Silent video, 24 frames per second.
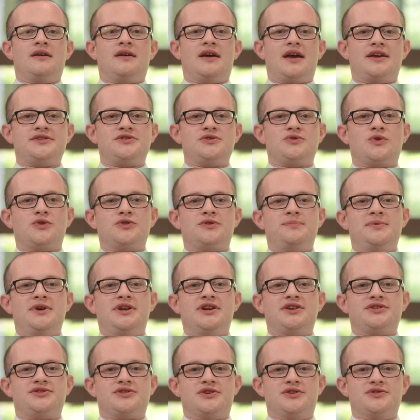As an
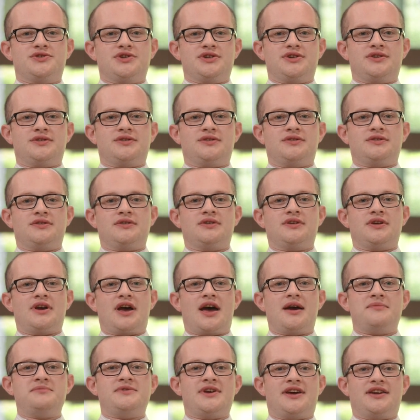orthopedic surgeon,
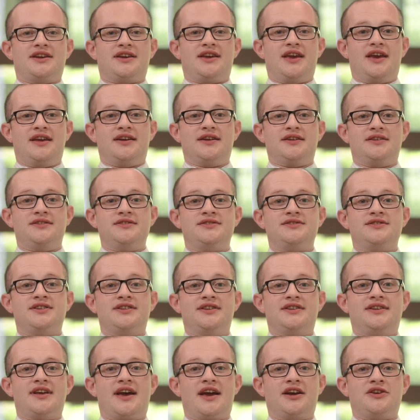I'm dedicated to
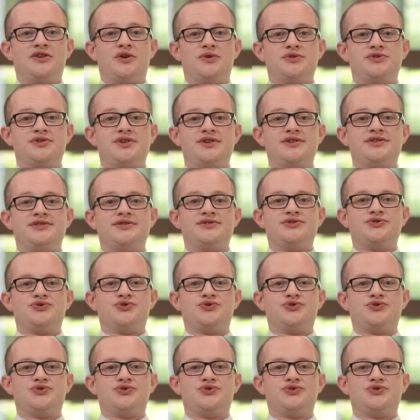the diagnosis,